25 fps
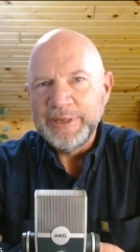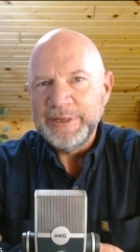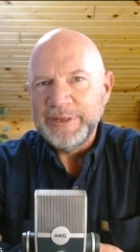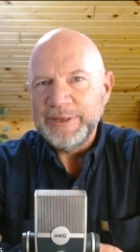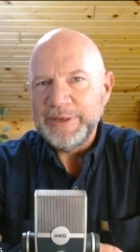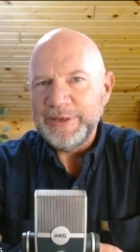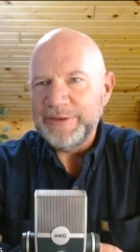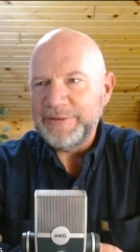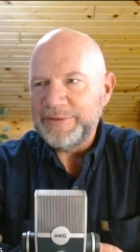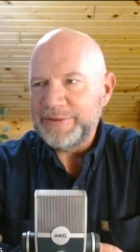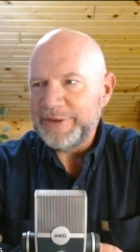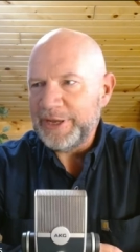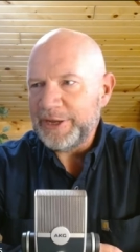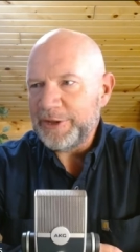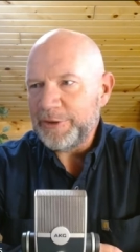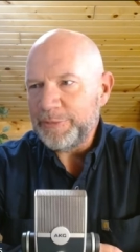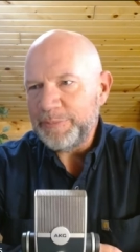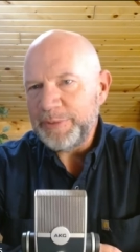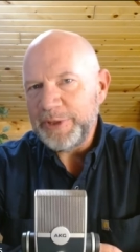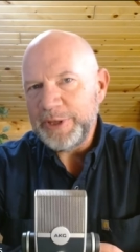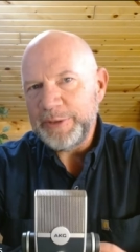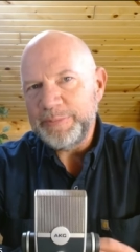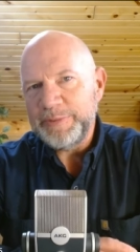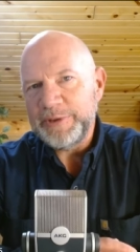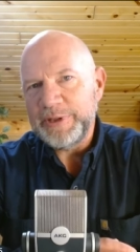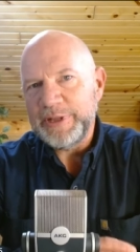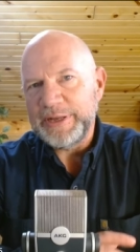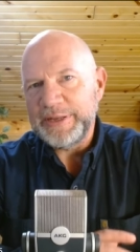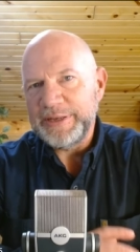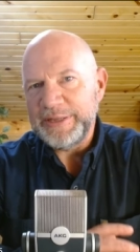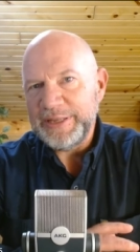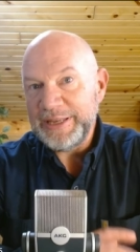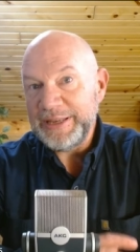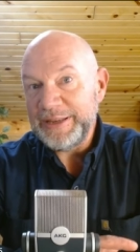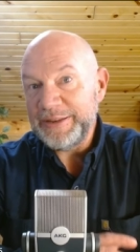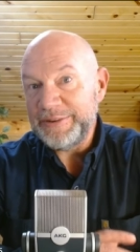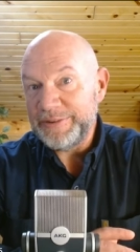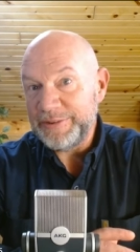is to help people on
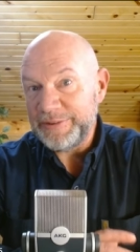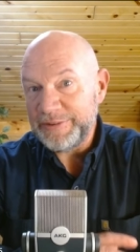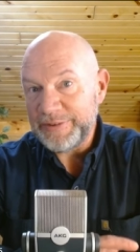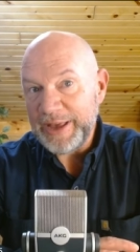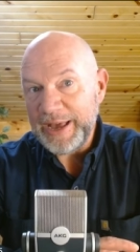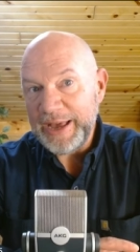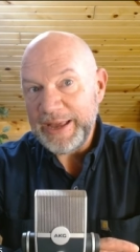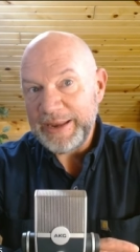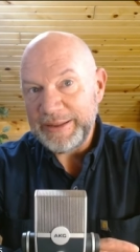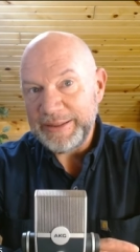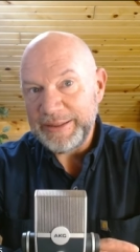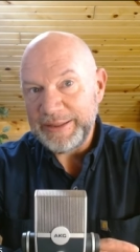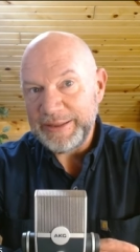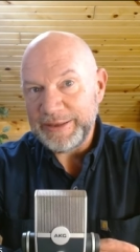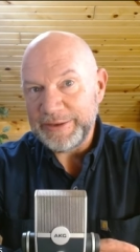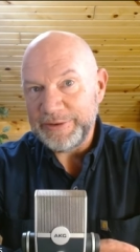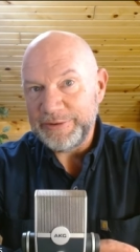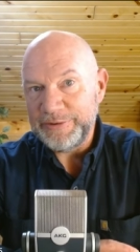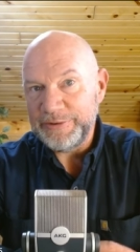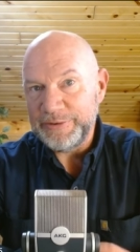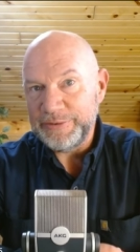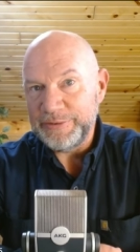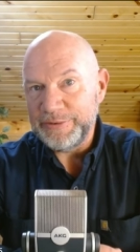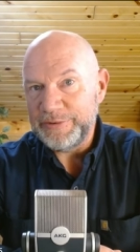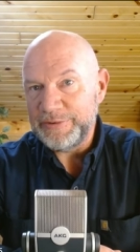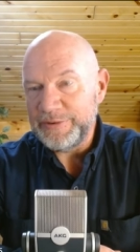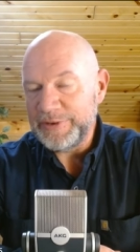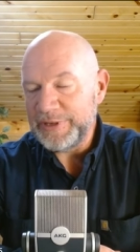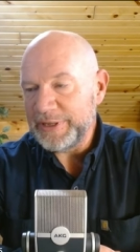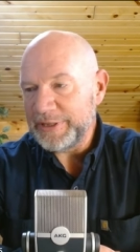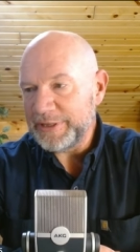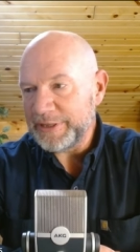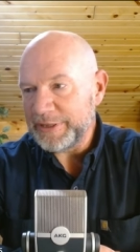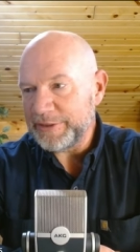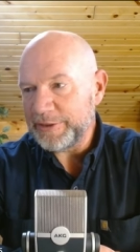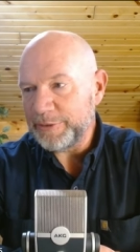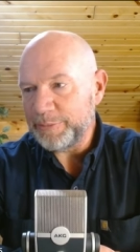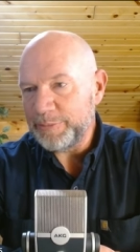each side of the issue to see
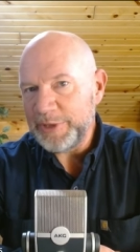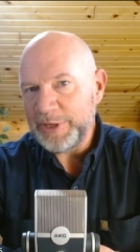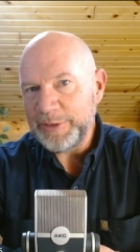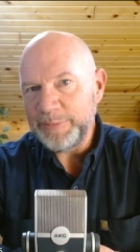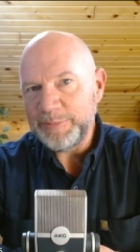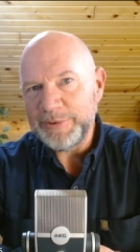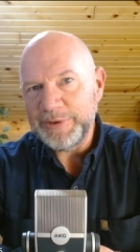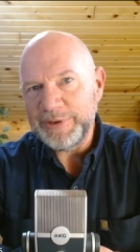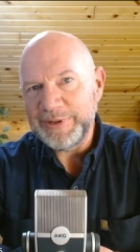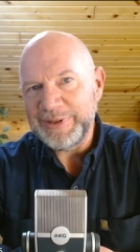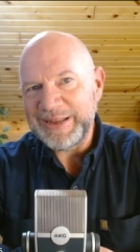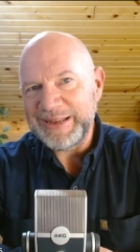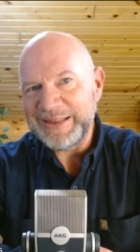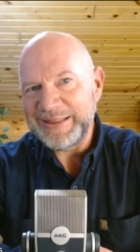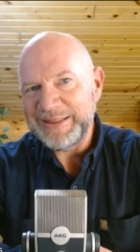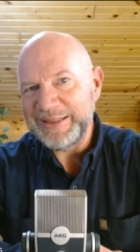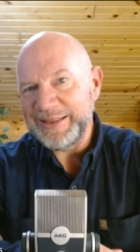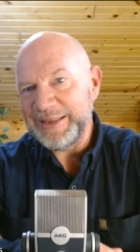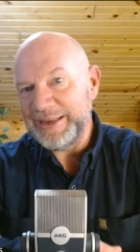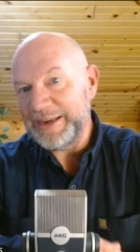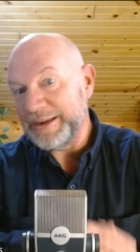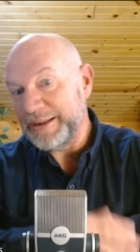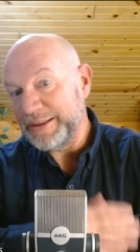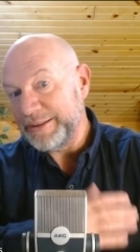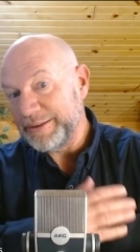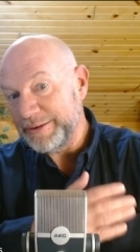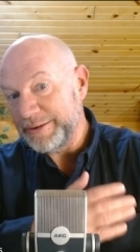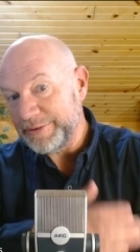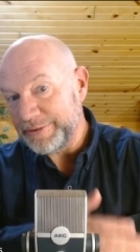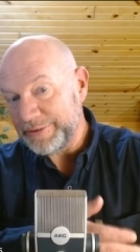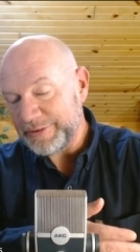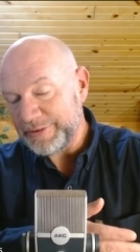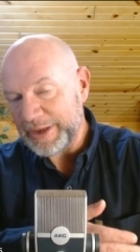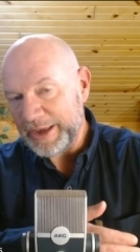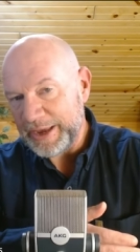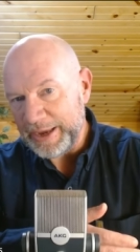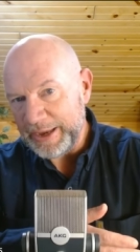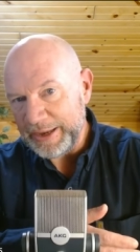that the people on the other
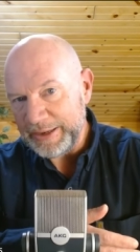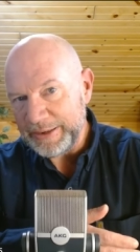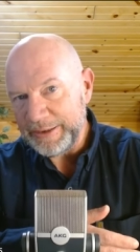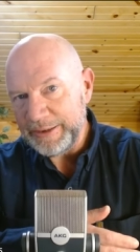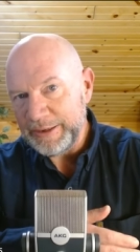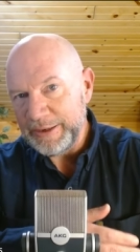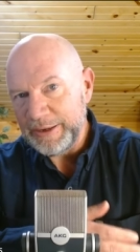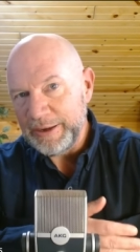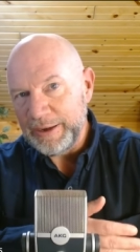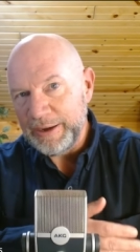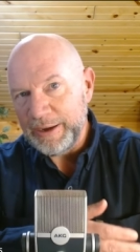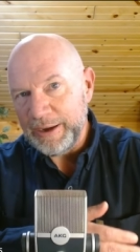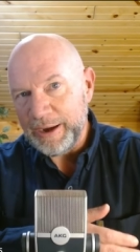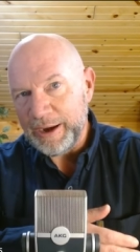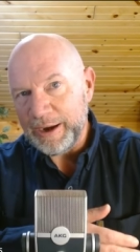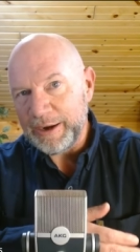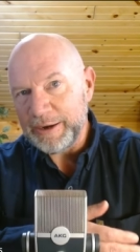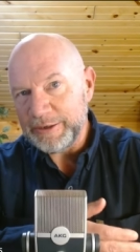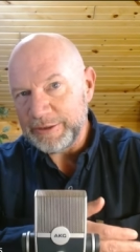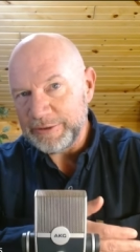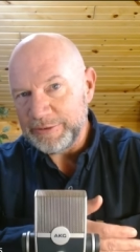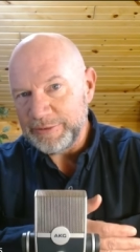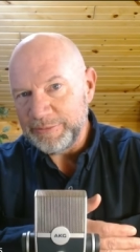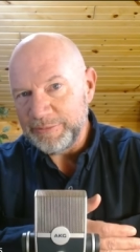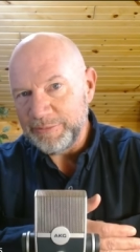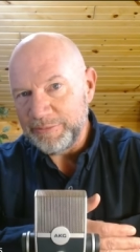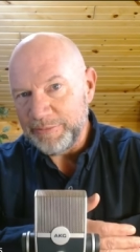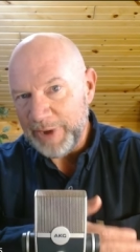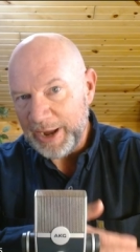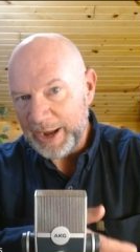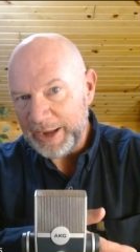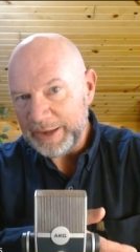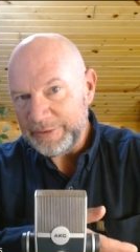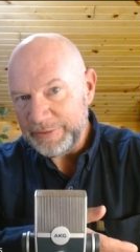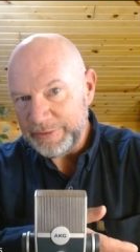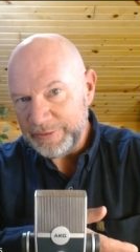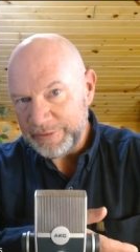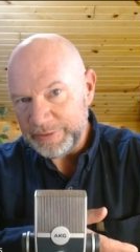side aren't
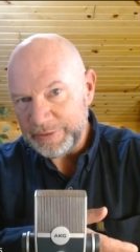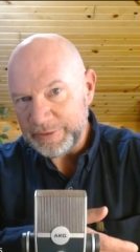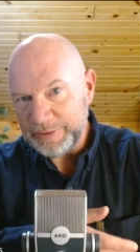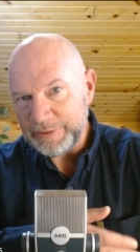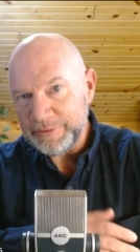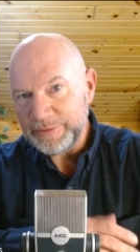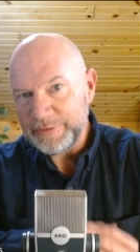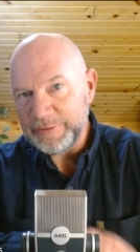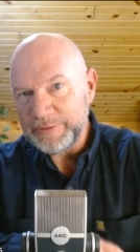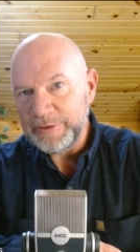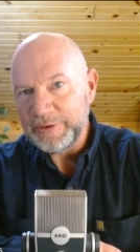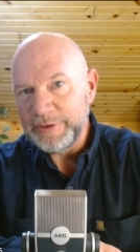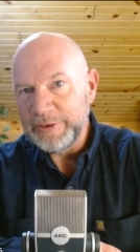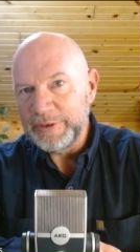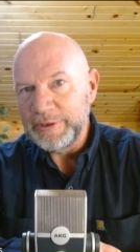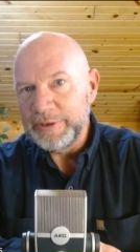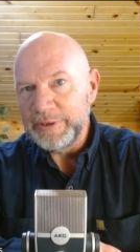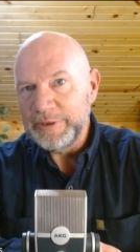monsters